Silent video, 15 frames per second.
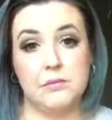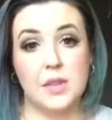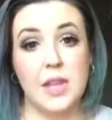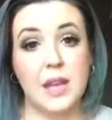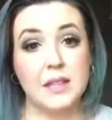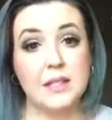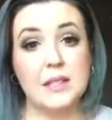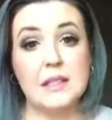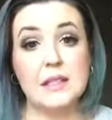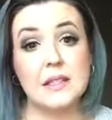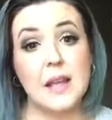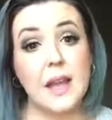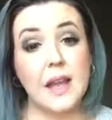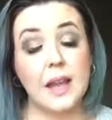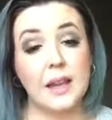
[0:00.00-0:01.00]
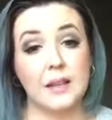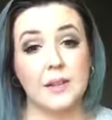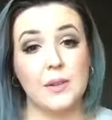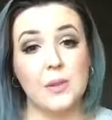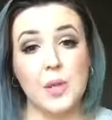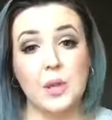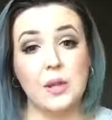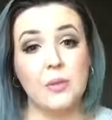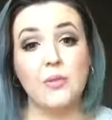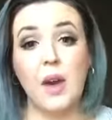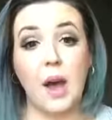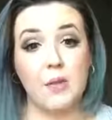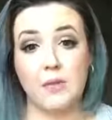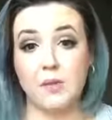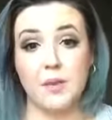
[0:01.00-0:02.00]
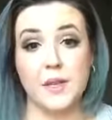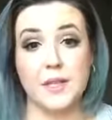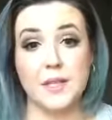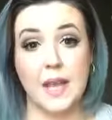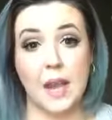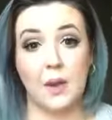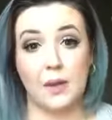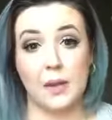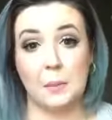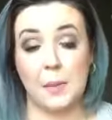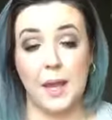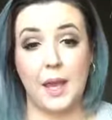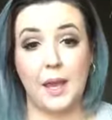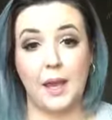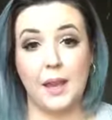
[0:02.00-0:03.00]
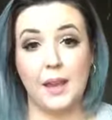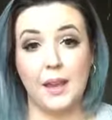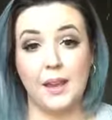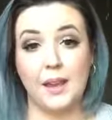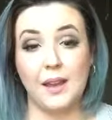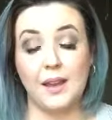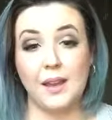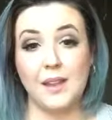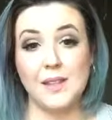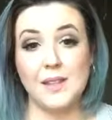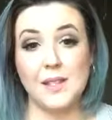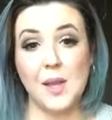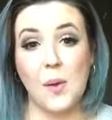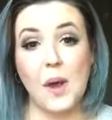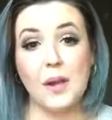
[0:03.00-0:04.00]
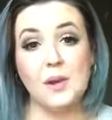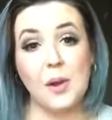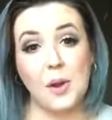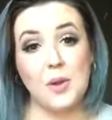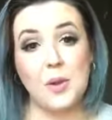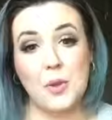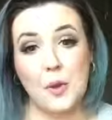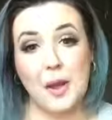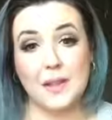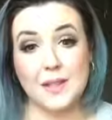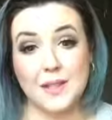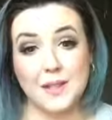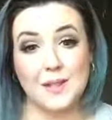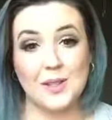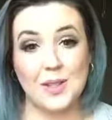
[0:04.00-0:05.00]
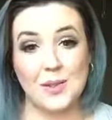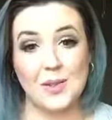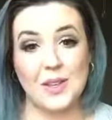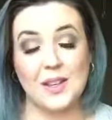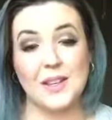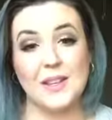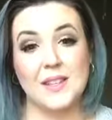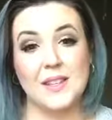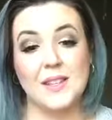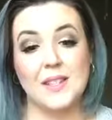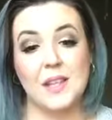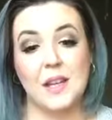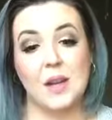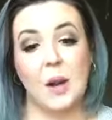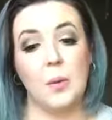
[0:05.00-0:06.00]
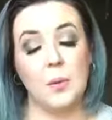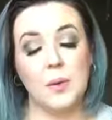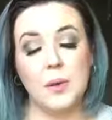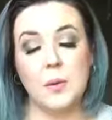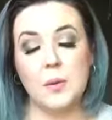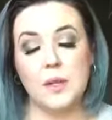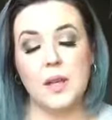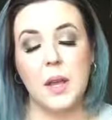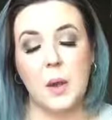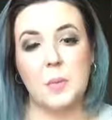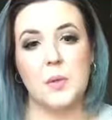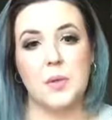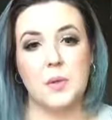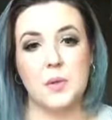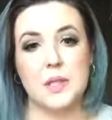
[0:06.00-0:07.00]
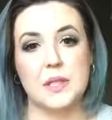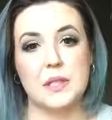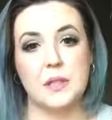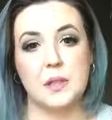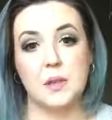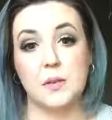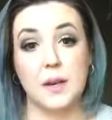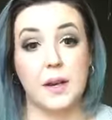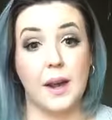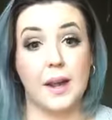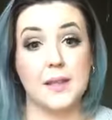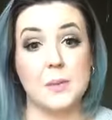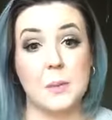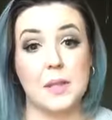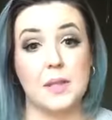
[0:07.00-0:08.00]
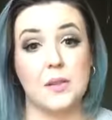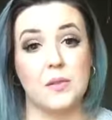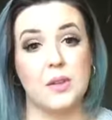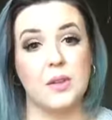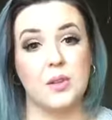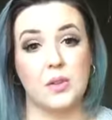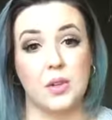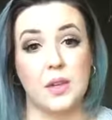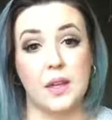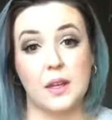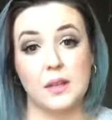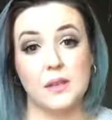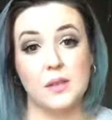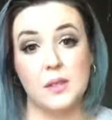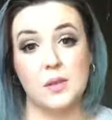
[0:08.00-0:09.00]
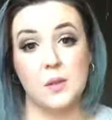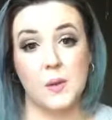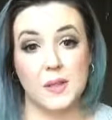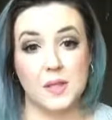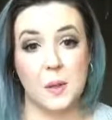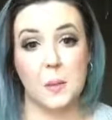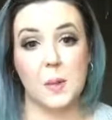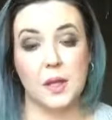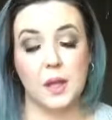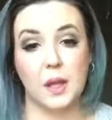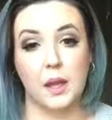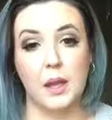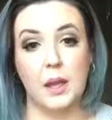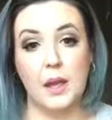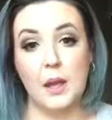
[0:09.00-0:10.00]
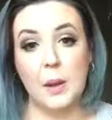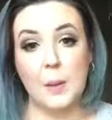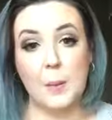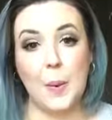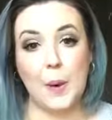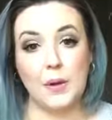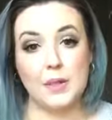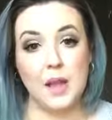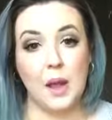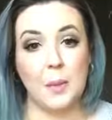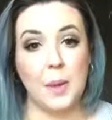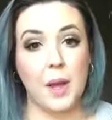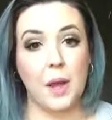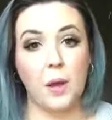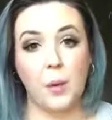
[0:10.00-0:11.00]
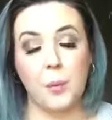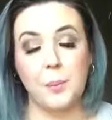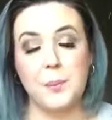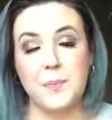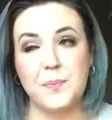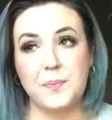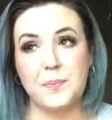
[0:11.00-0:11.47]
That's insane. There's only 5 of us counting me. So I know you guys can do this, and I really, really hope that you'll consider Red Aspen if you're looking into doing something part-time at home.